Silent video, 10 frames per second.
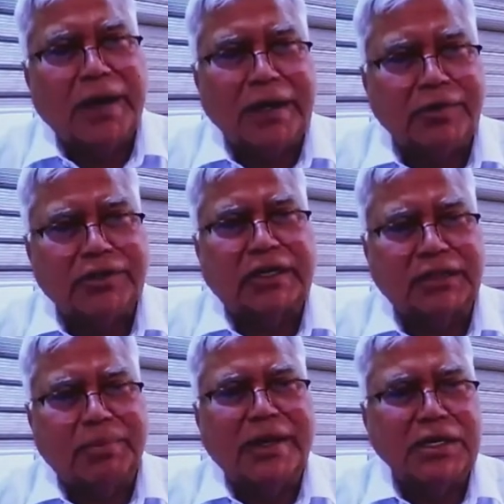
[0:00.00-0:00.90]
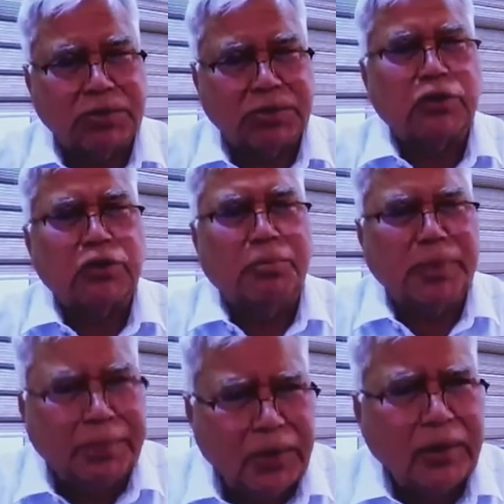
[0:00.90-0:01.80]
which had the money to enroll
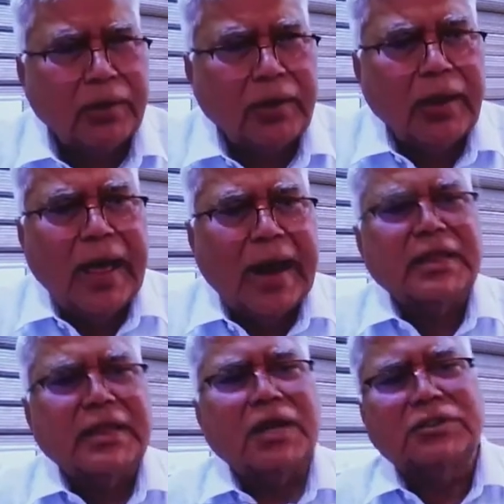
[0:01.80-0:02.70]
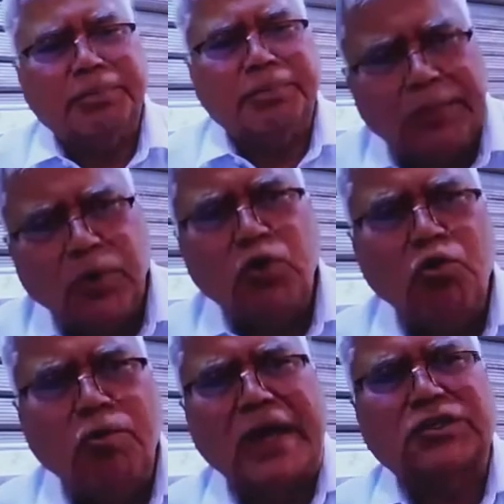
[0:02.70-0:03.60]
people, Another were the people who
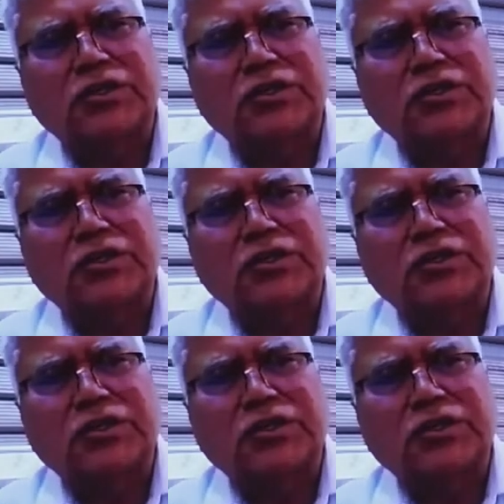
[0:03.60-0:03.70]
were actually